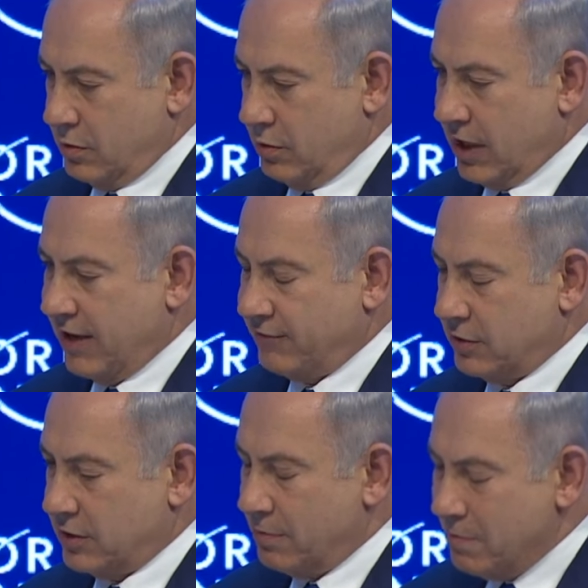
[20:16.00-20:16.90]
we have
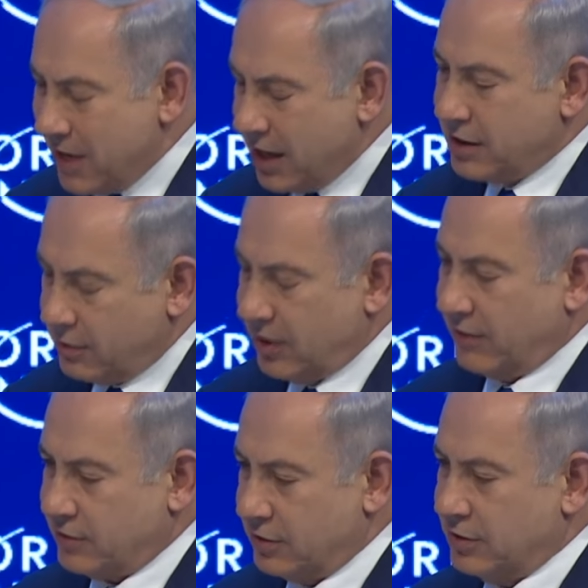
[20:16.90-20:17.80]
to, the main thing we
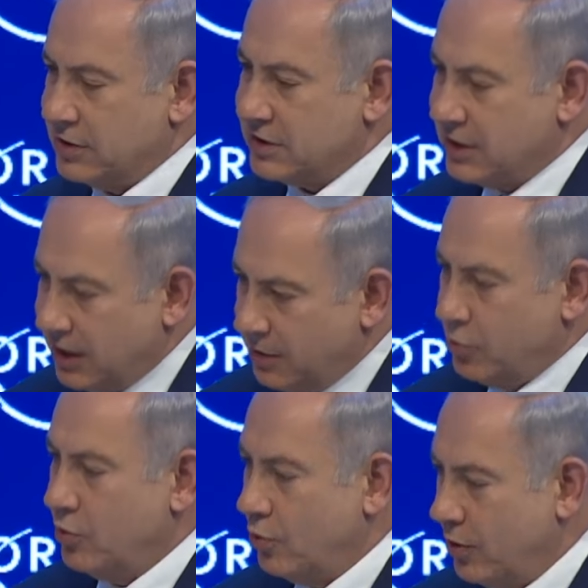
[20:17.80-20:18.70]
have to do is keep
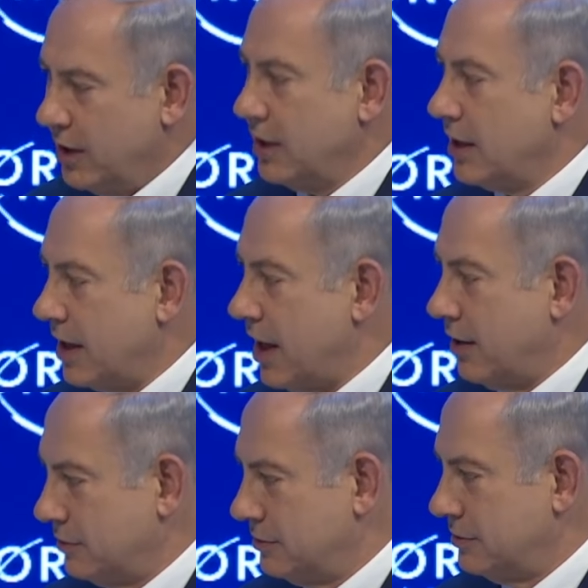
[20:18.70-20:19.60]
weeding it
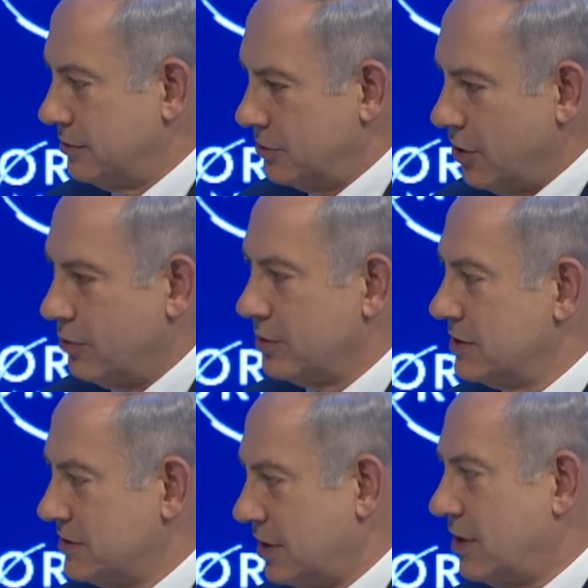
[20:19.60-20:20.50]
out. Don't
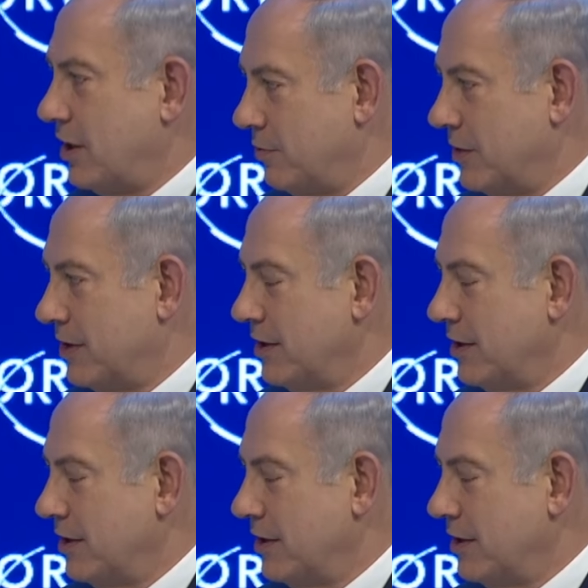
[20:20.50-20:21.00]
succumb